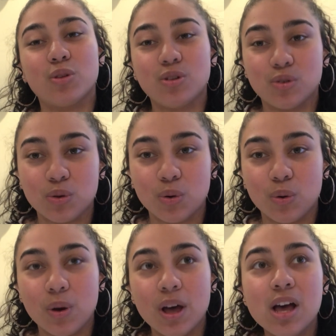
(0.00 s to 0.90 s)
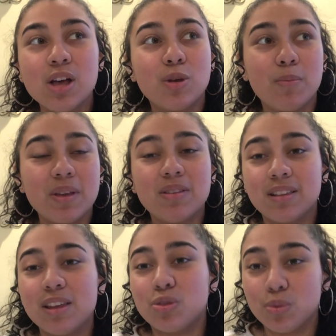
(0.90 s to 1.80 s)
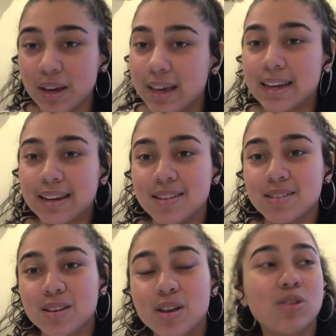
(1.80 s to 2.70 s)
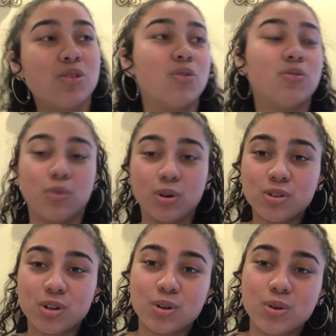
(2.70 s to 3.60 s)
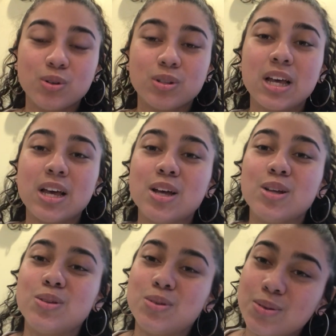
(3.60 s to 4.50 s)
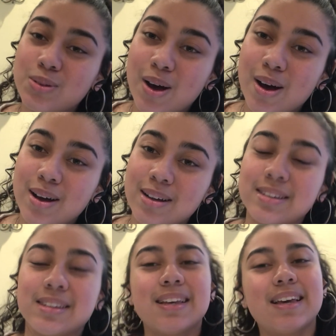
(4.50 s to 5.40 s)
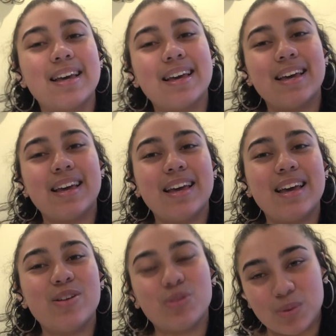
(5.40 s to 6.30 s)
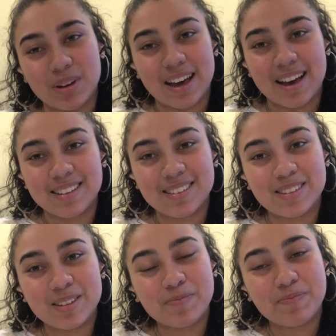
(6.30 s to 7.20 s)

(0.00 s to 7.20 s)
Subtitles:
only 2. So basically 3 kitties. So 4 turtles, 2 dogs, and 3 cats.